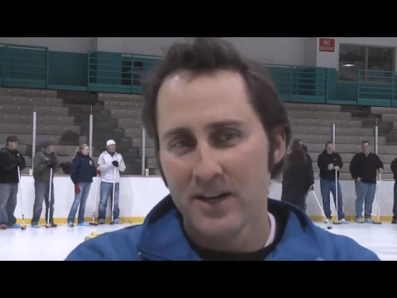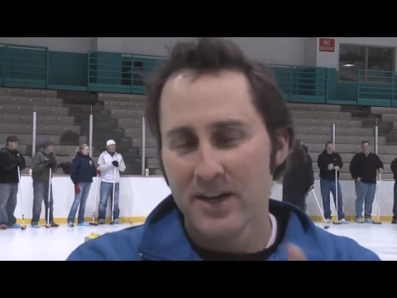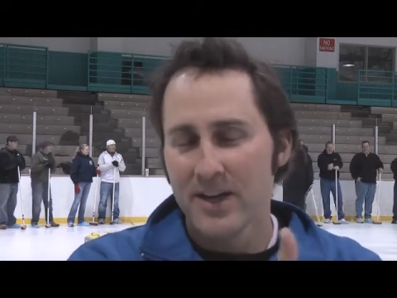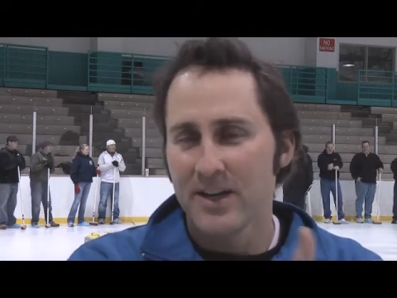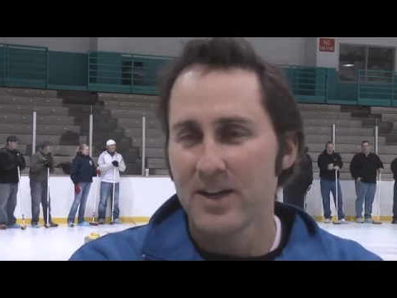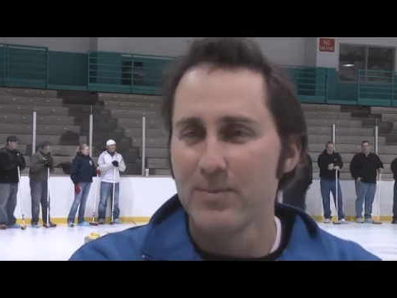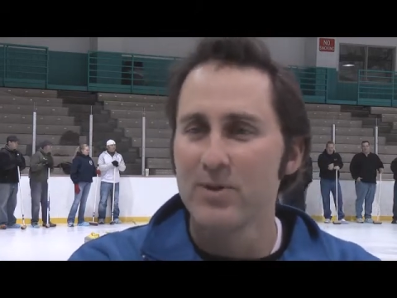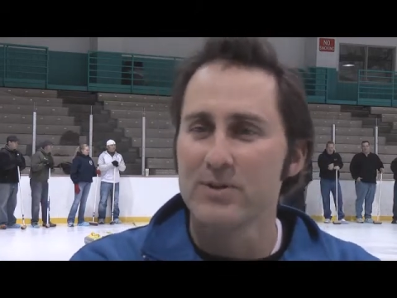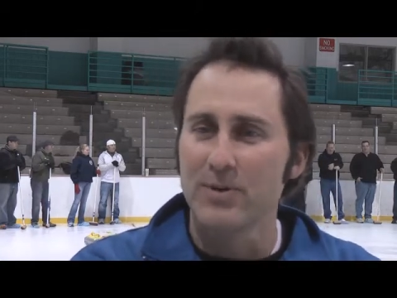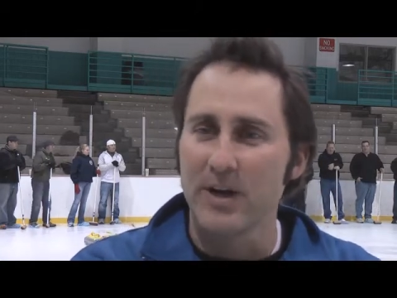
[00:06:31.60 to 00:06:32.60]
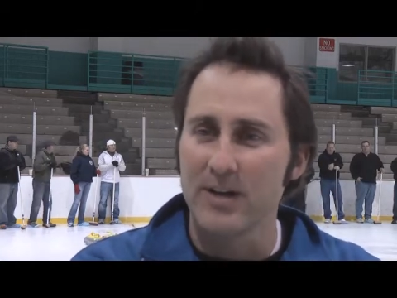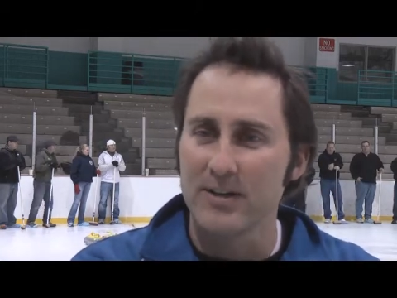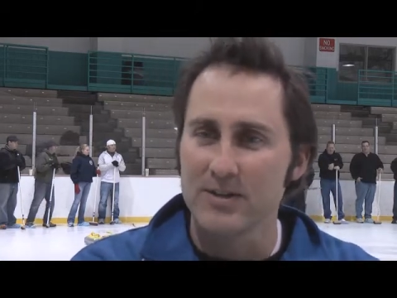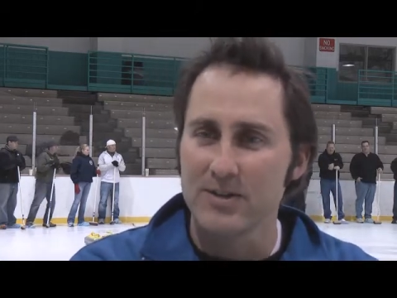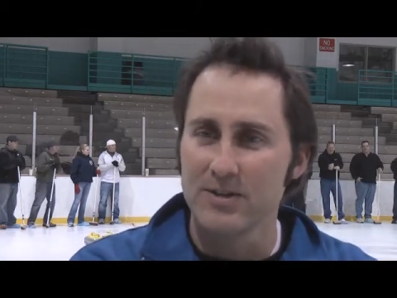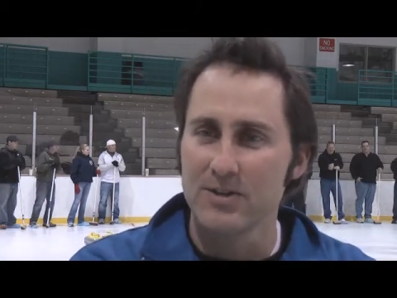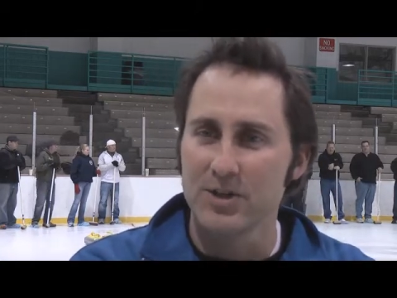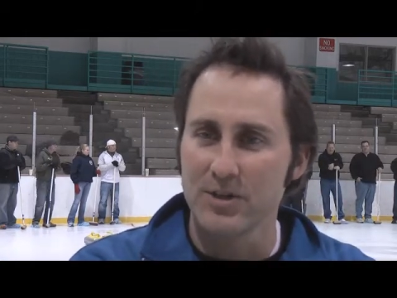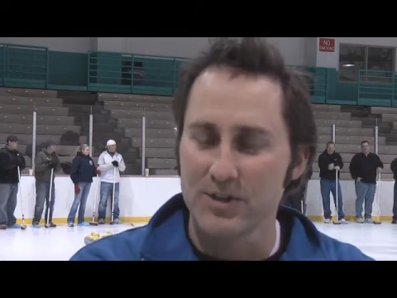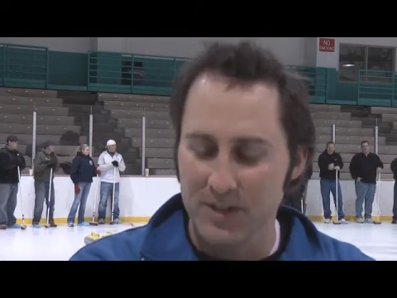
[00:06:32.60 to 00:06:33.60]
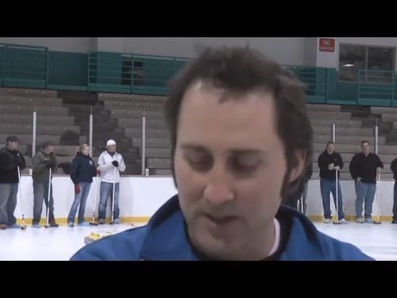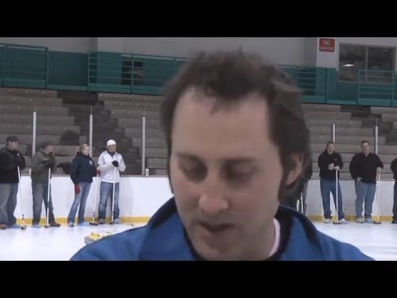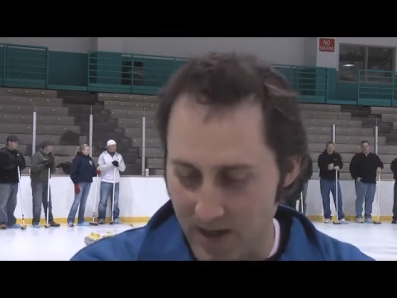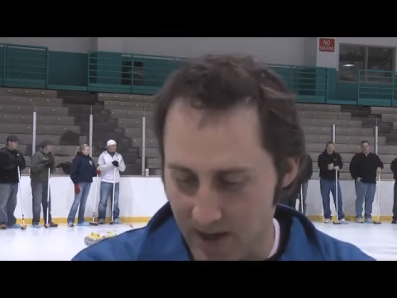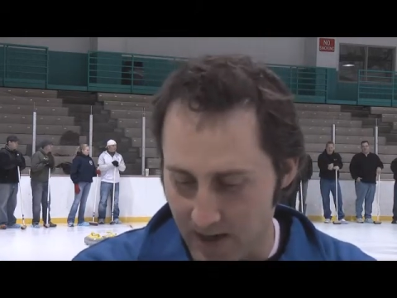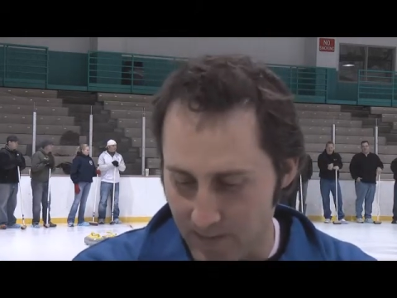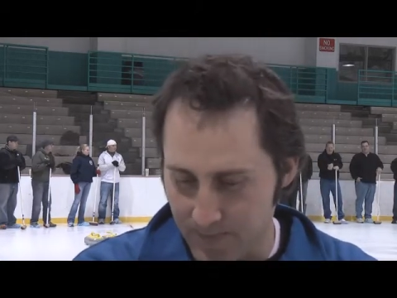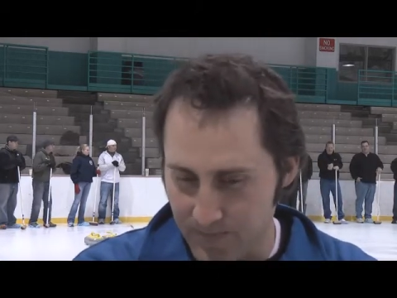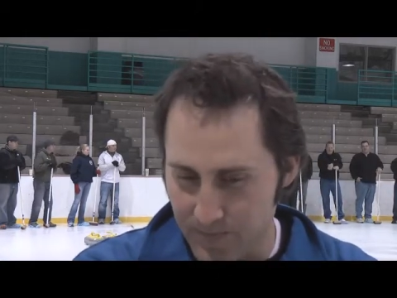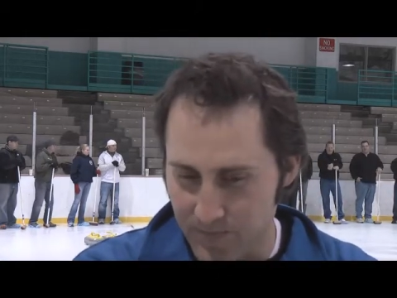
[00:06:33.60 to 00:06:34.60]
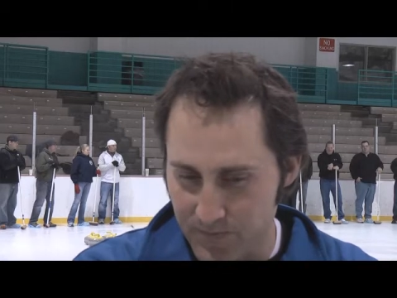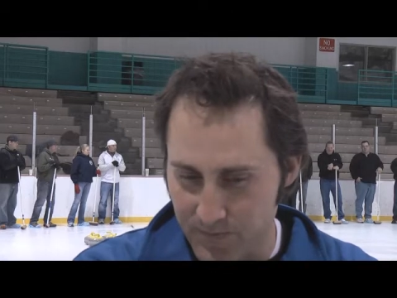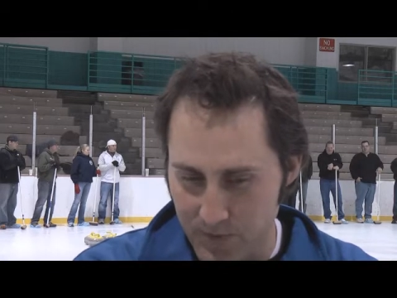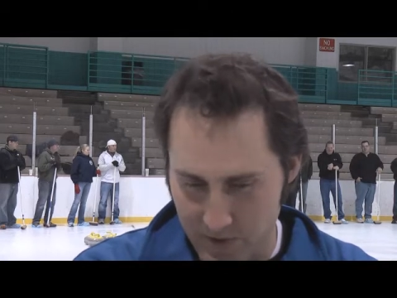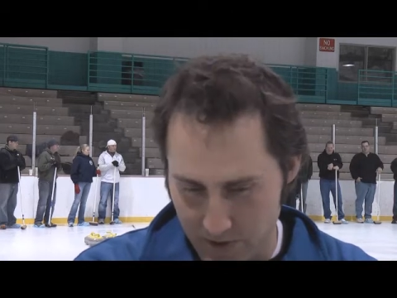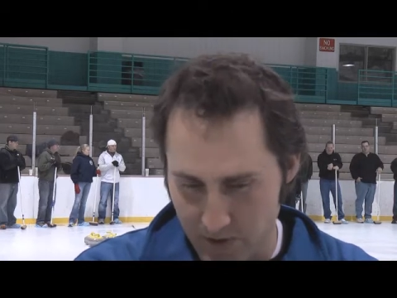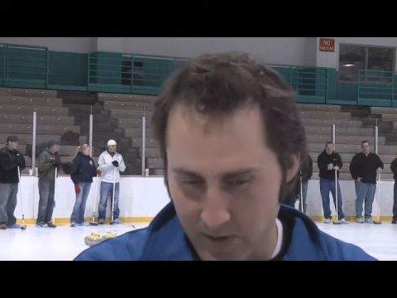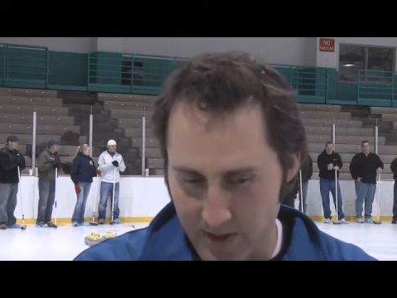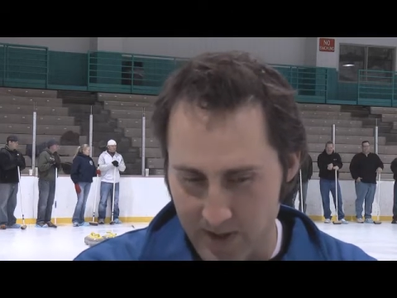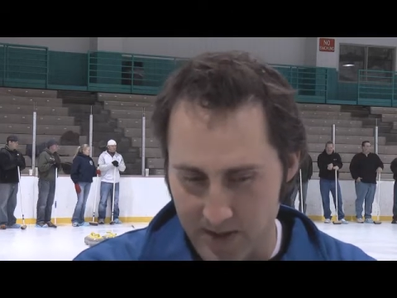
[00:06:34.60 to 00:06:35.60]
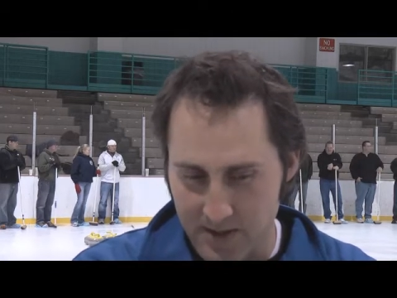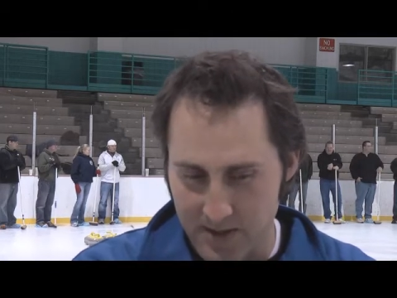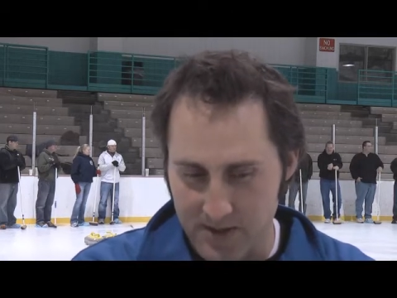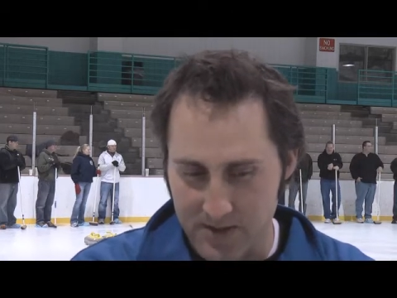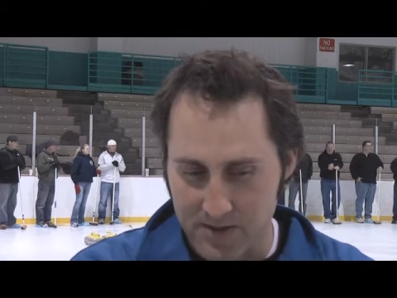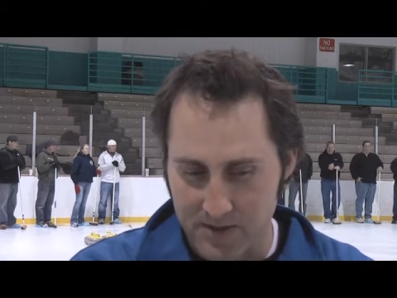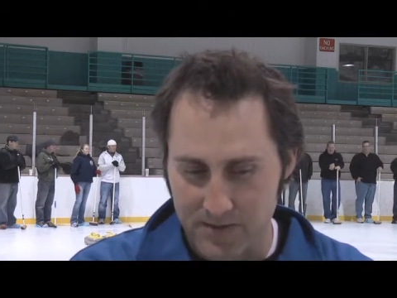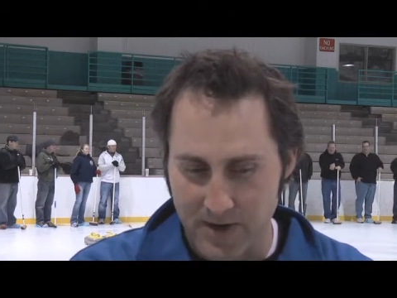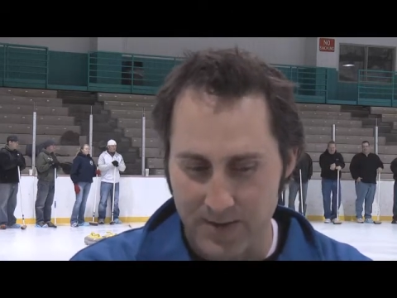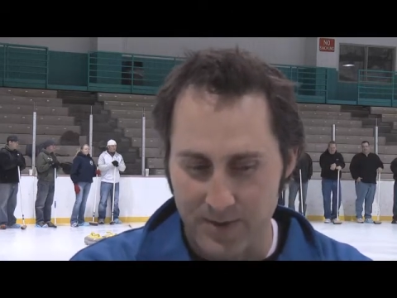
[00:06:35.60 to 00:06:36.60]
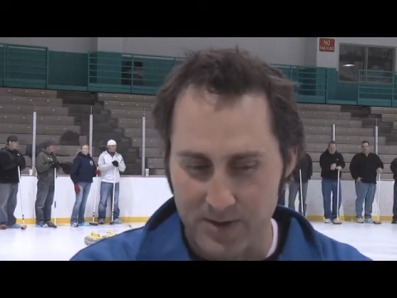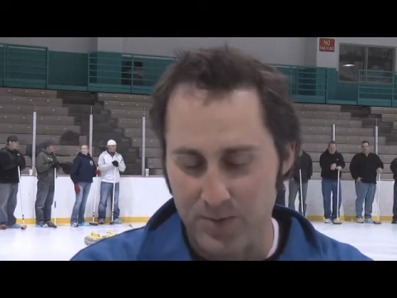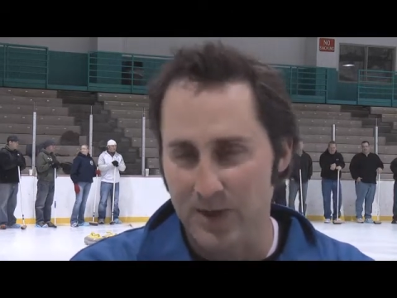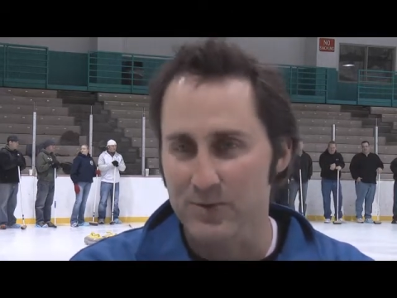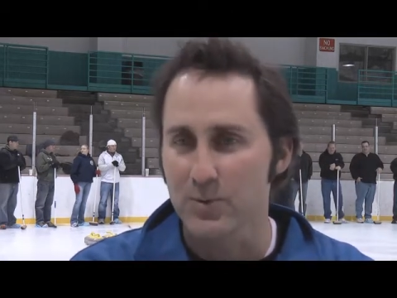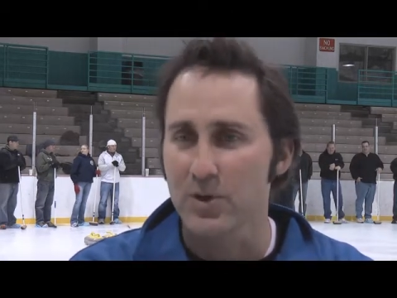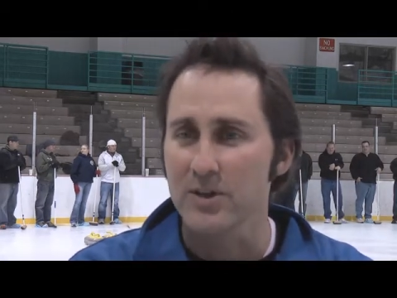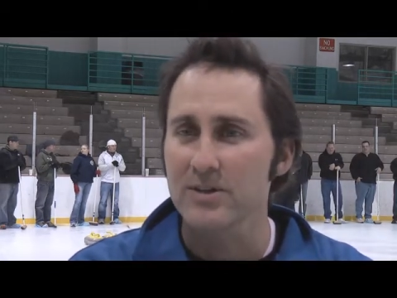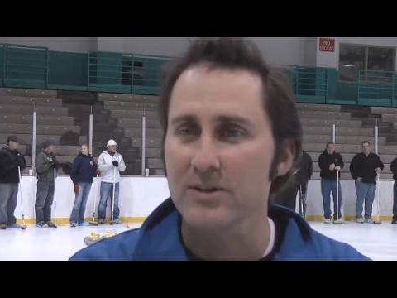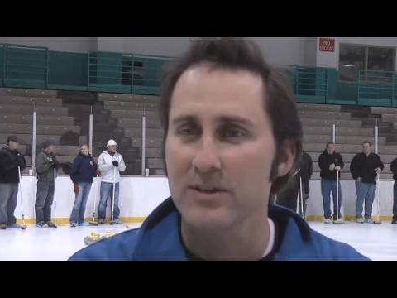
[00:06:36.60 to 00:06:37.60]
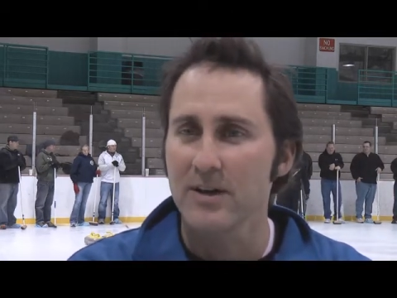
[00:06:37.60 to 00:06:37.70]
He moved away to New Jersey due to his family, his wife's work